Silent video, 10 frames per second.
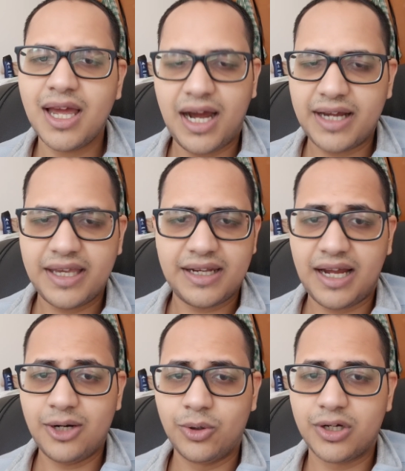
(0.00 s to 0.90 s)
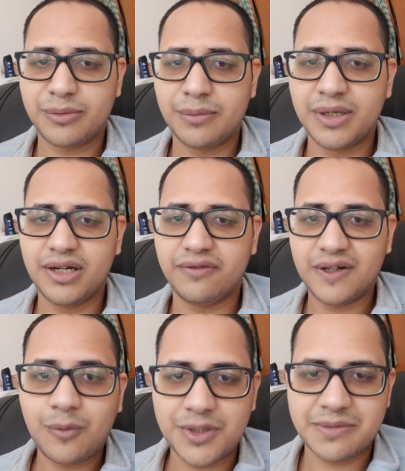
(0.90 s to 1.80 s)
Again, I don't remember if
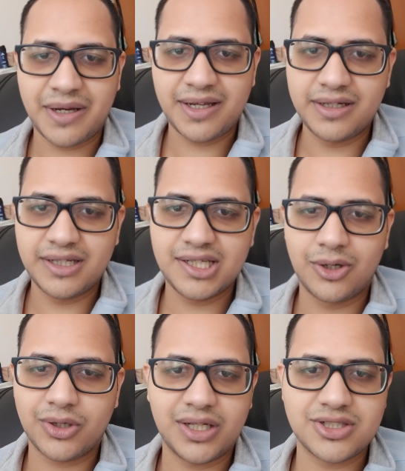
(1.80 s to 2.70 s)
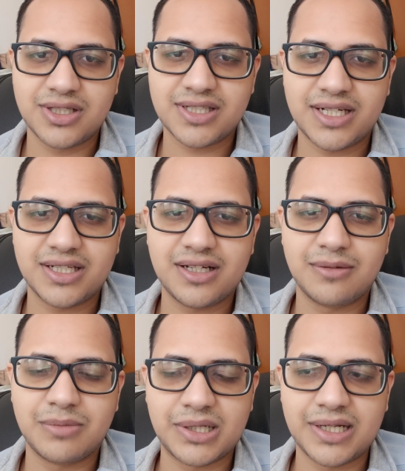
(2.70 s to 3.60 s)
it was my idea or Anchal's idea,
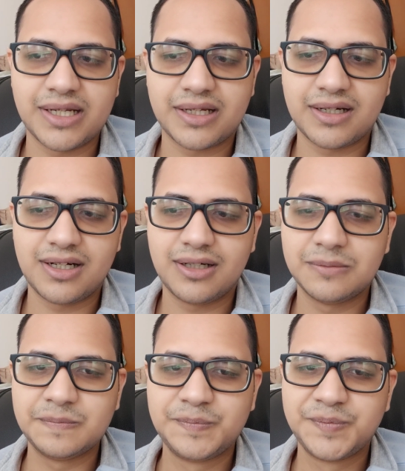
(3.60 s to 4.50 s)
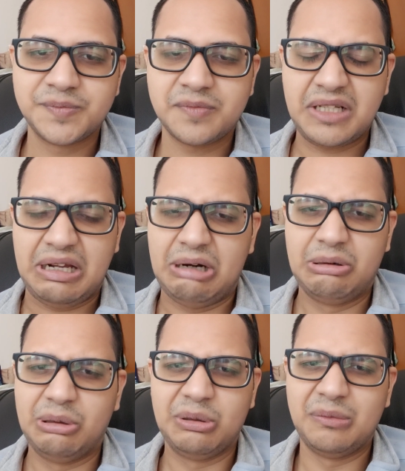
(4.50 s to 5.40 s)
but like... I
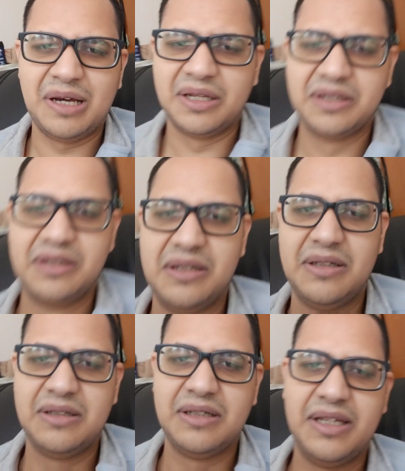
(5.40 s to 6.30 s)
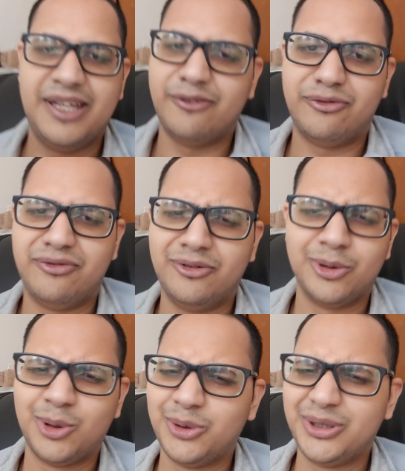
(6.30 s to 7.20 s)
don't know, man. If you
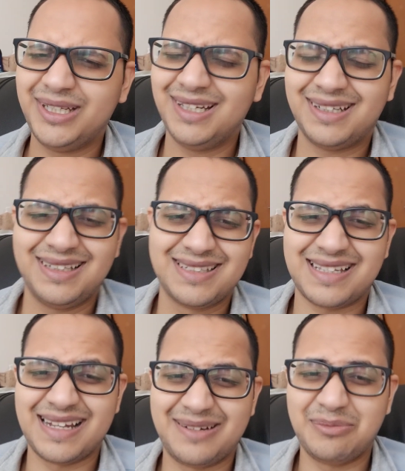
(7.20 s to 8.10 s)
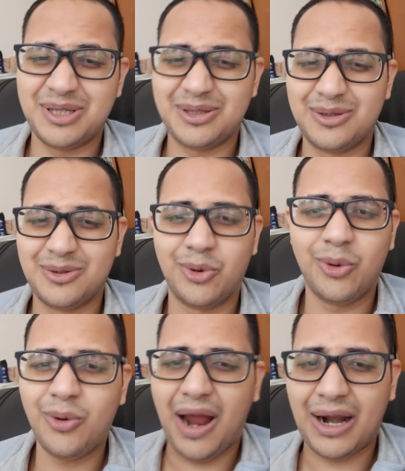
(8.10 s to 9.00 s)
know the details, let me
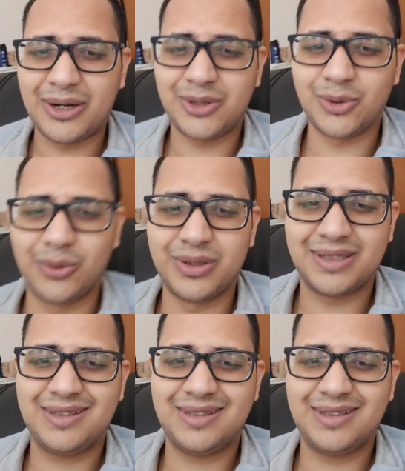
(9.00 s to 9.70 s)
know. I don't